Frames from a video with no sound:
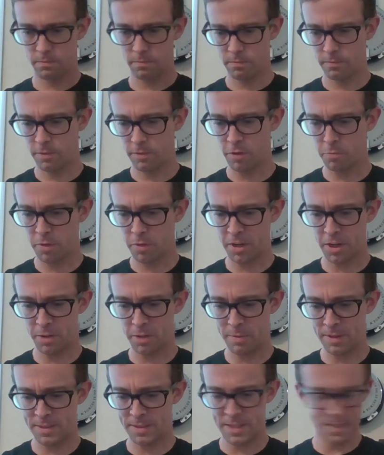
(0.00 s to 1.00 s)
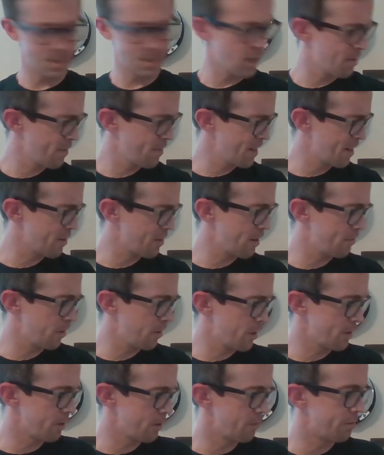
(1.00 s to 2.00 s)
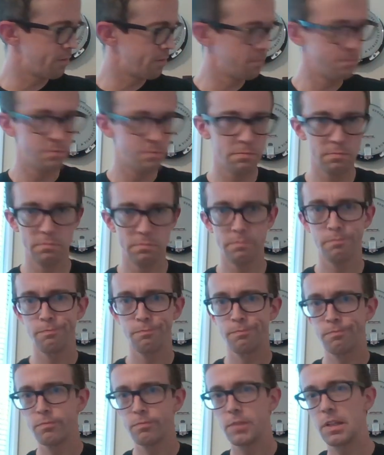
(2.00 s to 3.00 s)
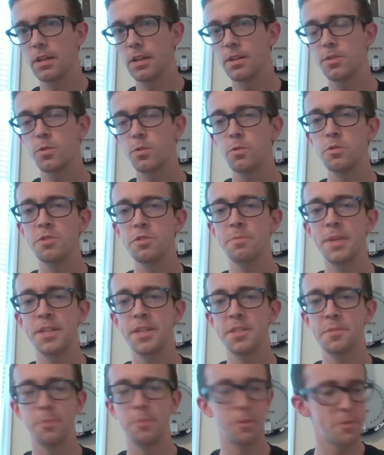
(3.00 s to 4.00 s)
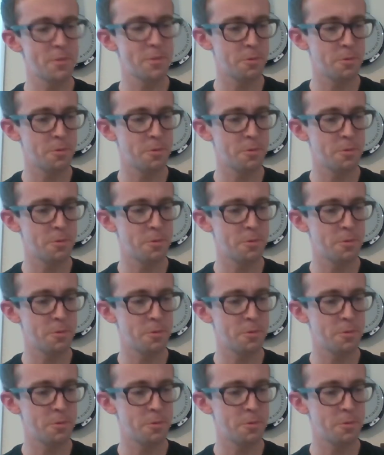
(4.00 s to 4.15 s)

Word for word: feel pretty good about that time. I didn't have a lot of tools at my disposal,